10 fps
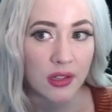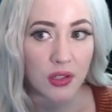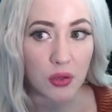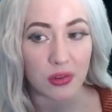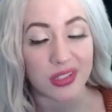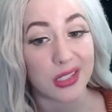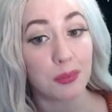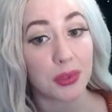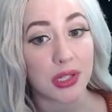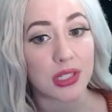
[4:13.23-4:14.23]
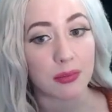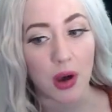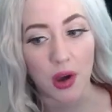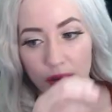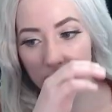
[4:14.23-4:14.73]
your simplest
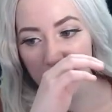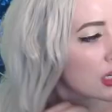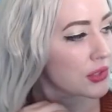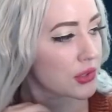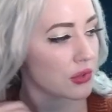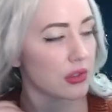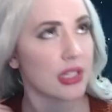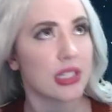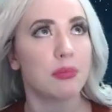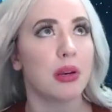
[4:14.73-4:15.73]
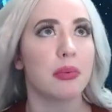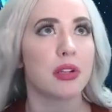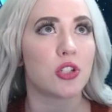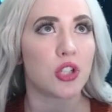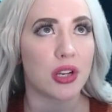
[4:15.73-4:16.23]
models. So you need to be able to
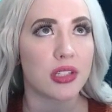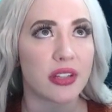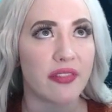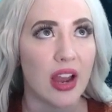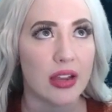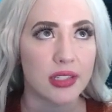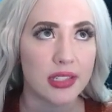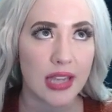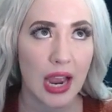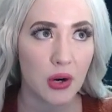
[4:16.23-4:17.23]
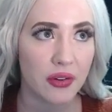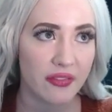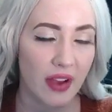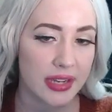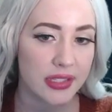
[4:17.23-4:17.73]
justify
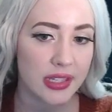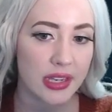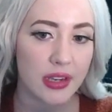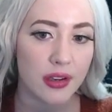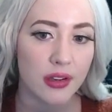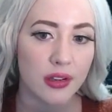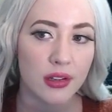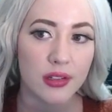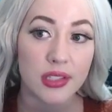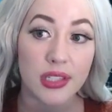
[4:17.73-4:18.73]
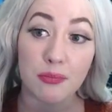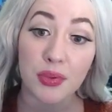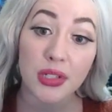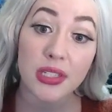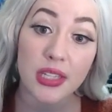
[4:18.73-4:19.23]
sacrificing
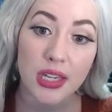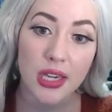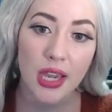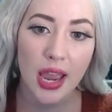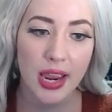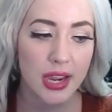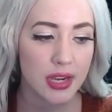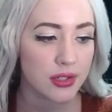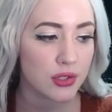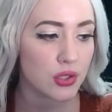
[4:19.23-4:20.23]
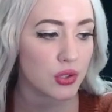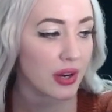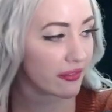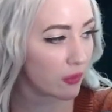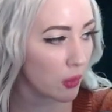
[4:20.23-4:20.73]
simplicity and
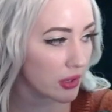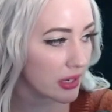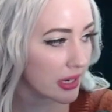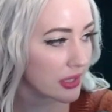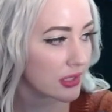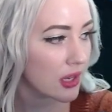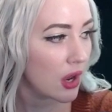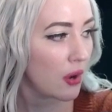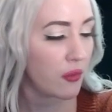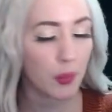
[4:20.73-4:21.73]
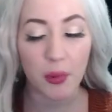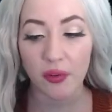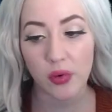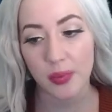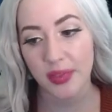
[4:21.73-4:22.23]
straightforwardness for
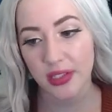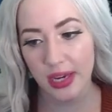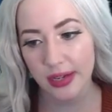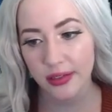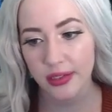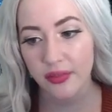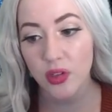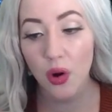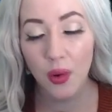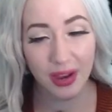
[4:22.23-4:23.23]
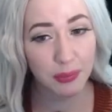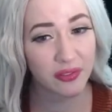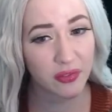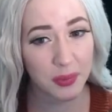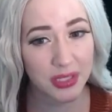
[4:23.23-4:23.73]
performance gains. If you don't have
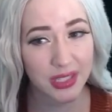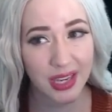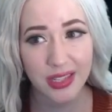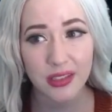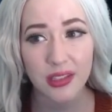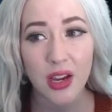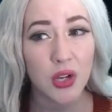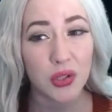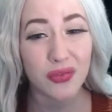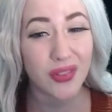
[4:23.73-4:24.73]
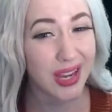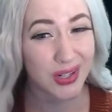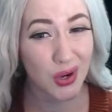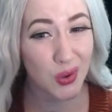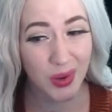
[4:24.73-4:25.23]
performance gains, you've got
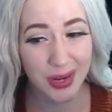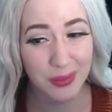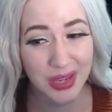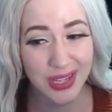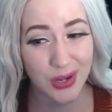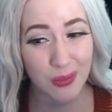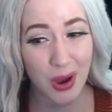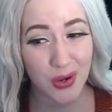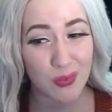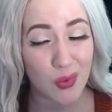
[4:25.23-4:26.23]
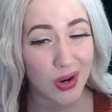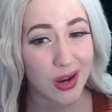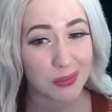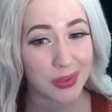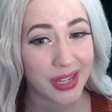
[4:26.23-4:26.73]
no right making your model more
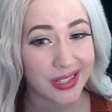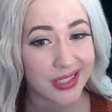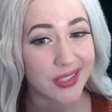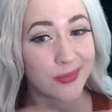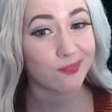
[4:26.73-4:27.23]
complex.